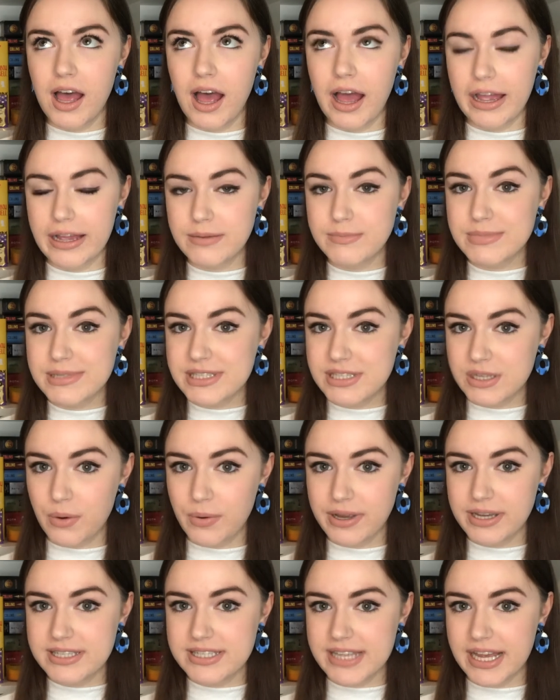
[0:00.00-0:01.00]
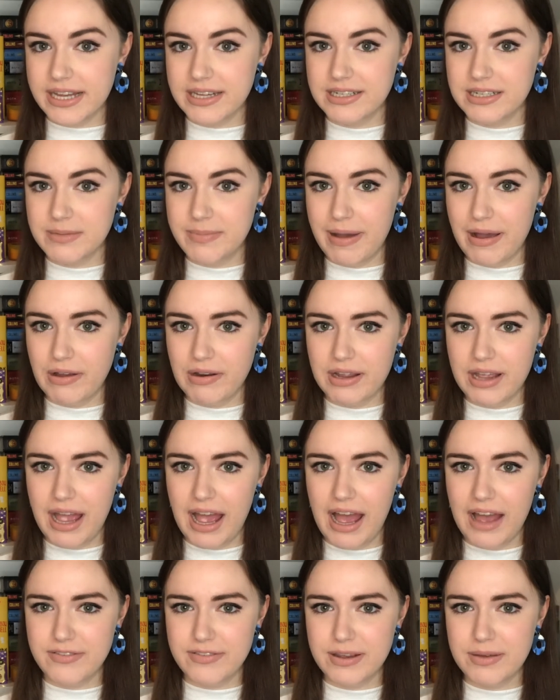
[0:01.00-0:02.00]
I am so excited about it,
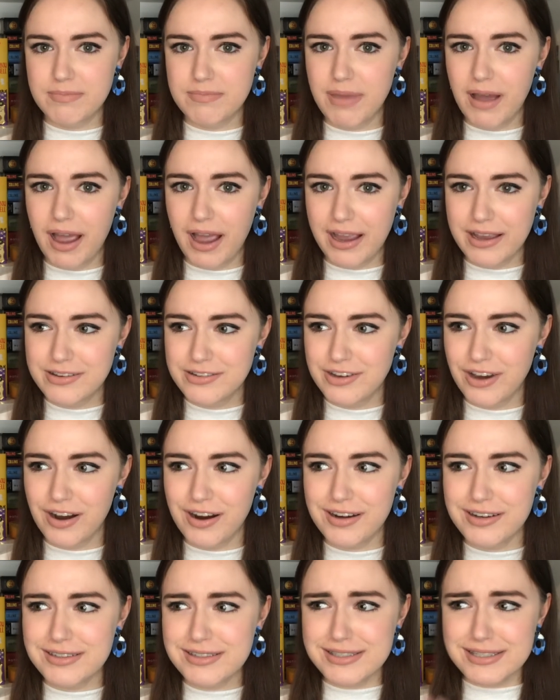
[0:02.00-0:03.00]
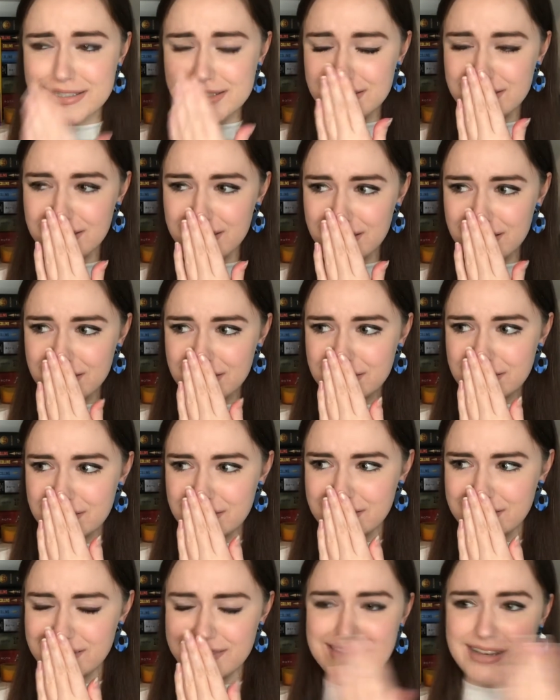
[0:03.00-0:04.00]
having pie charts
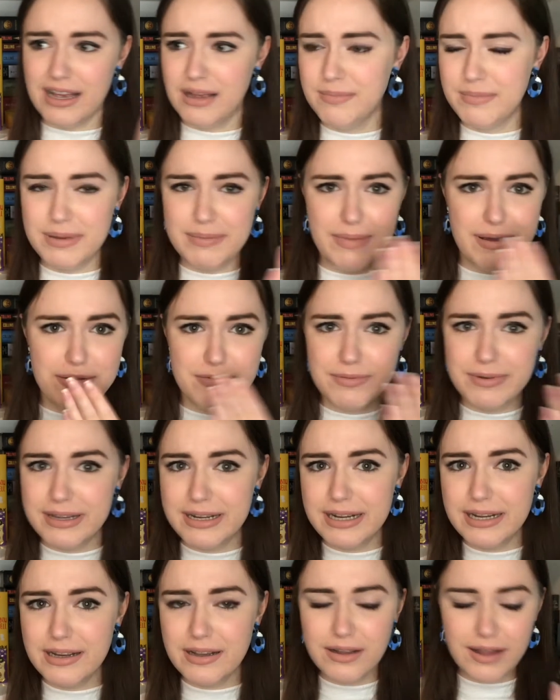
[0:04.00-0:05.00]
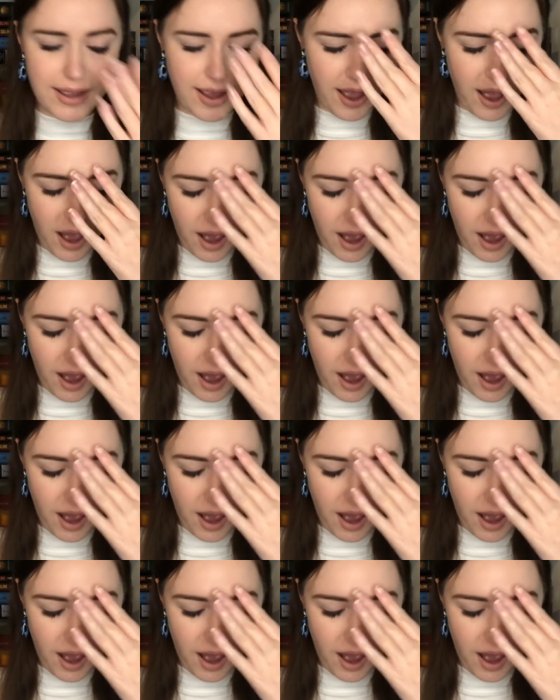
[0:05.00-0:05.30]
to tell me my reading, like,